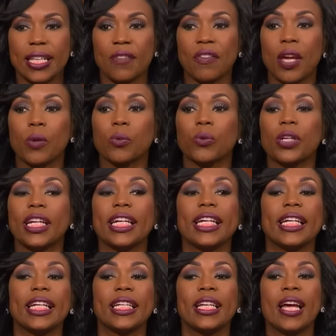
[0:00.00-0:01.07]
and they
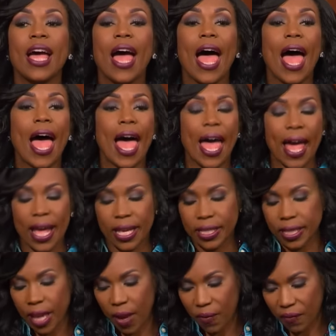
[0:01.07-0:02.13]
read
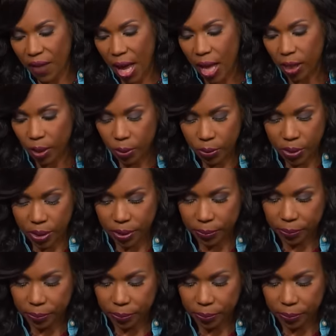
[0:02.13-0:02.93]
as follows.